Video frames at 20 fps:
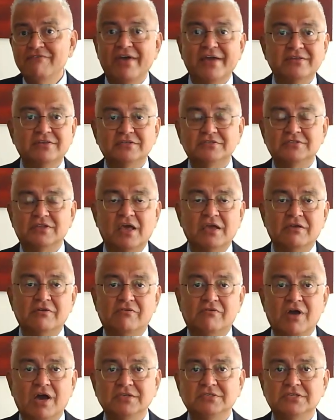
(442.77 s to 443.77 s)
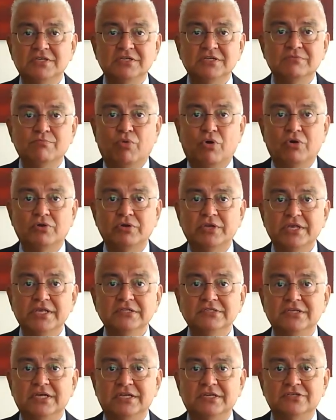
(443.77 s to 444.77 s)
factors like rising bond
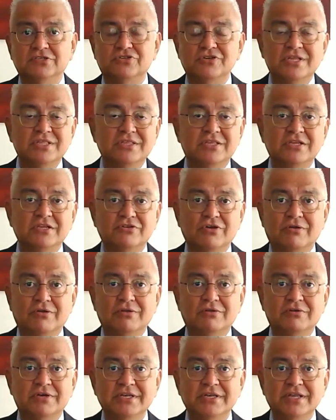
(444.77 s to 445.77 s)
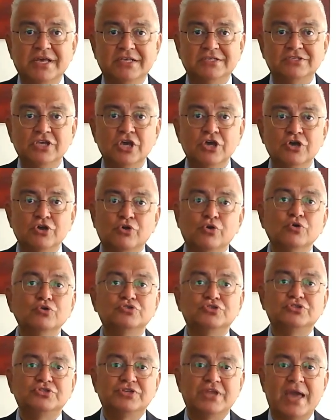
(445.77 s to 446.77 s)
yields and a strengthening dollar index
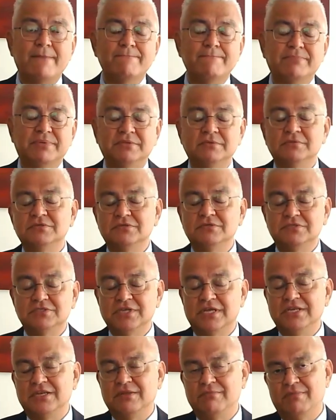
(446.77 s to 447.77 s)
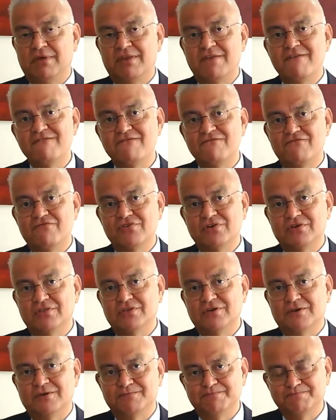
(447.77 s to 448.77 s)
could dampen sentiment
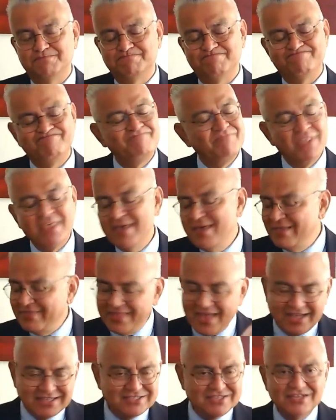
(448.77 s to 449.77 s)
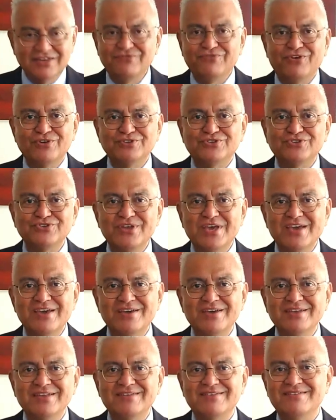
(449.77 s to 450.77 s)
further. That's it for
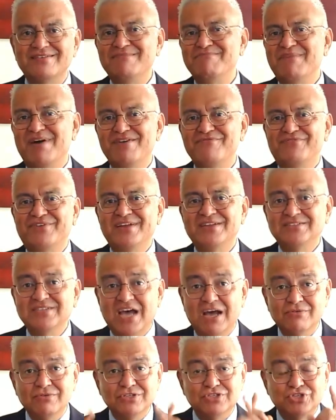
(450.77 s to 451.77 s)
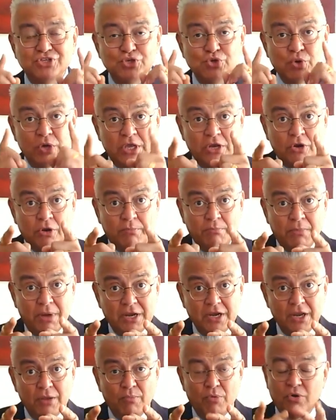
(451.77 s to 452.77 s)
today, my friends. I will see you again on
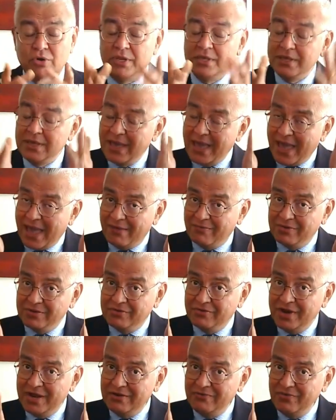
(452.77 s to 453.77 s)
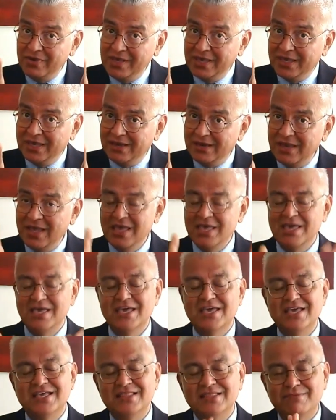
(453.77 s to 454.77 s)
Monday morning. Have a great weekend.
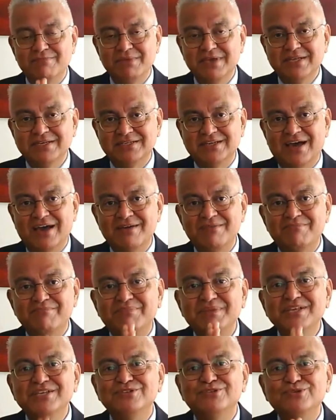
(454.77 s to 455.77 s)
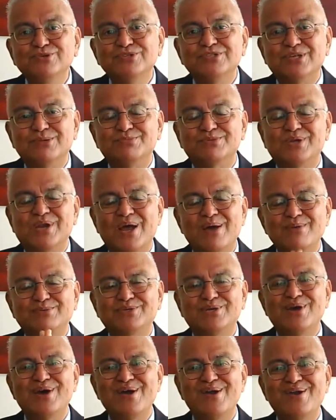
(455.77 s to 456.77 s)
In the meantime, please do subscribe,
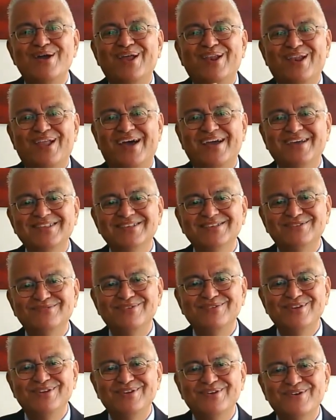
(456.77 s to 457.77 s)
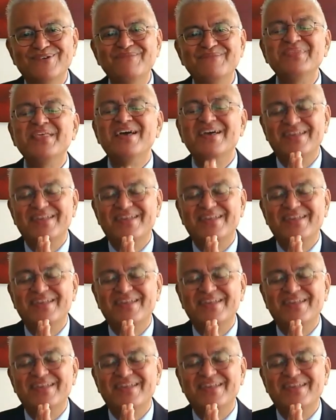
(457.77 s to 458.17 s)
share, and like this video.